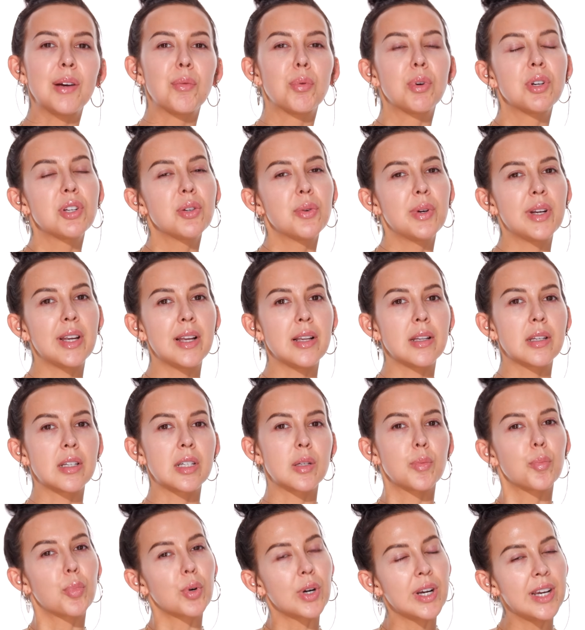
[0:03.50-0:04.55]
we're doing a
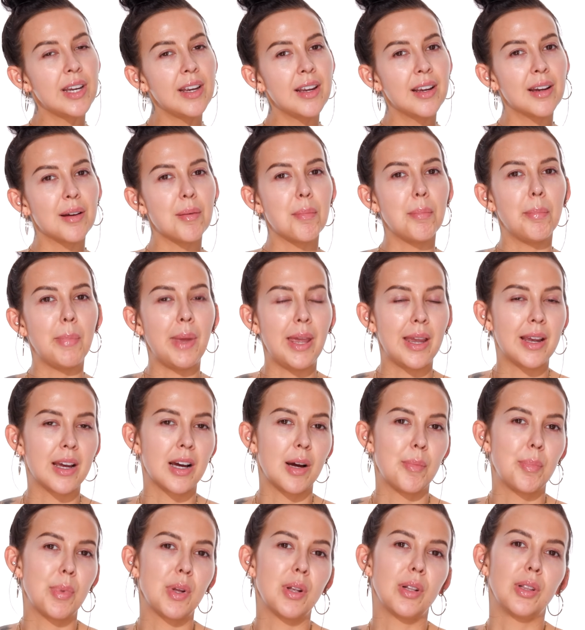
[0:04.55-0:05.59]
spring
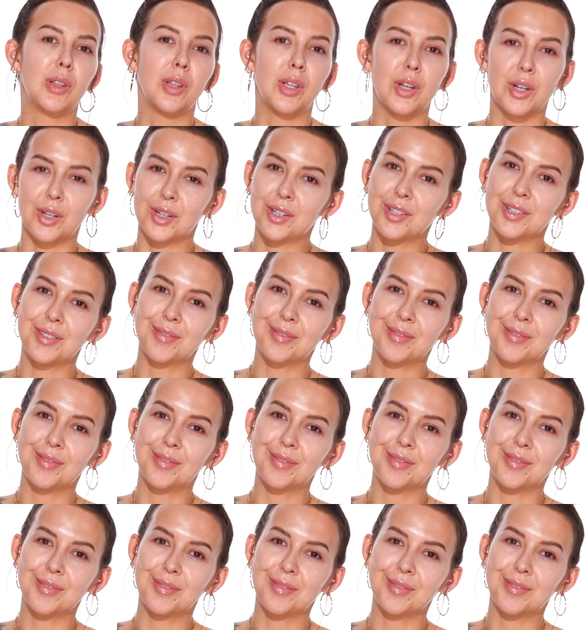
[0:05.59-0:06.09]
makeup look.